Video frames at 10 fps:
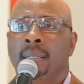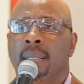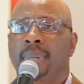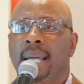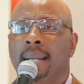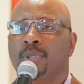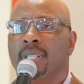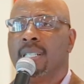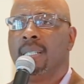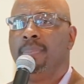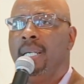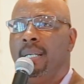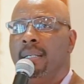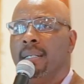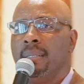to be able to
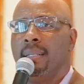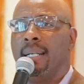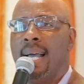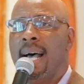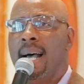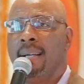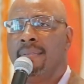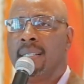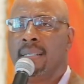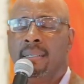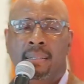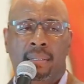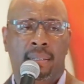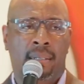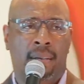speak into the lives
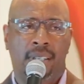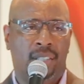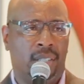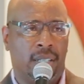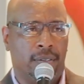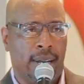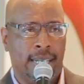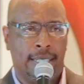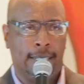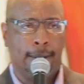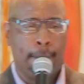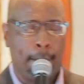of this generation.